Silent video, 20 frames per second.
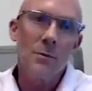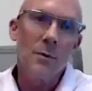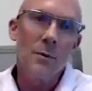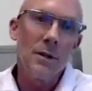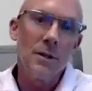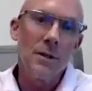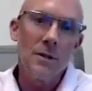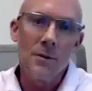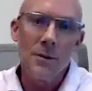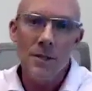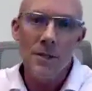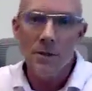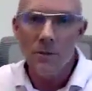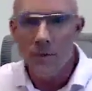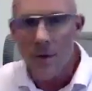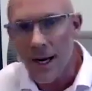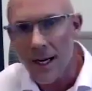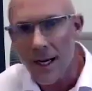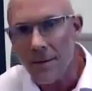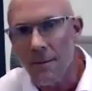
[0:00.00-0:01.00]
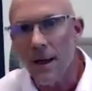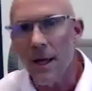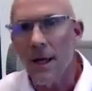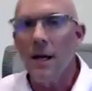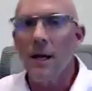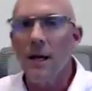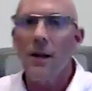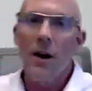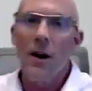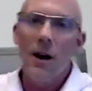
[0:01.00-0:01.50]
We're doing direct
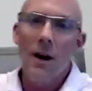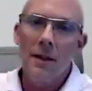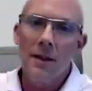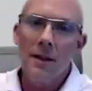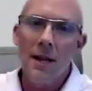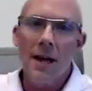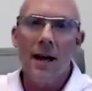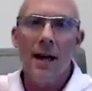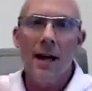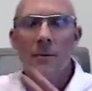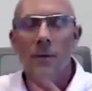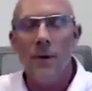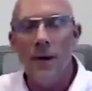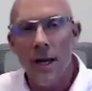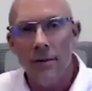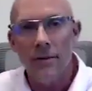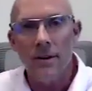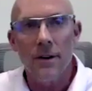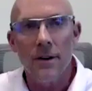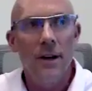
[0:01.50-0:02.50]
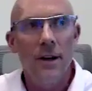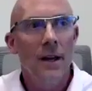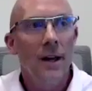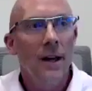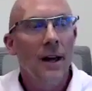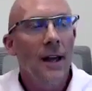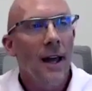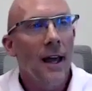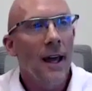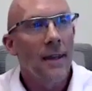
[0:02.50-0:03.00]
mail, online, whatever.
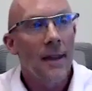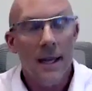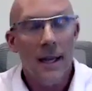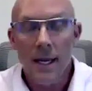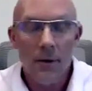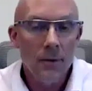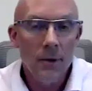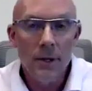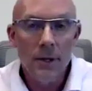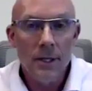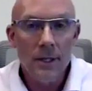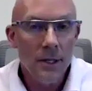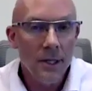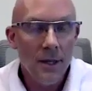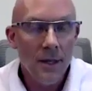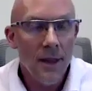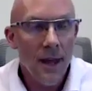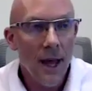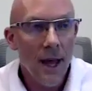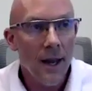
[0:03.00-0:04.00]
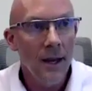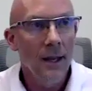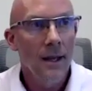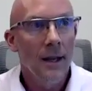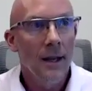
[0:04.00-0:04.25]
And they get really good at that.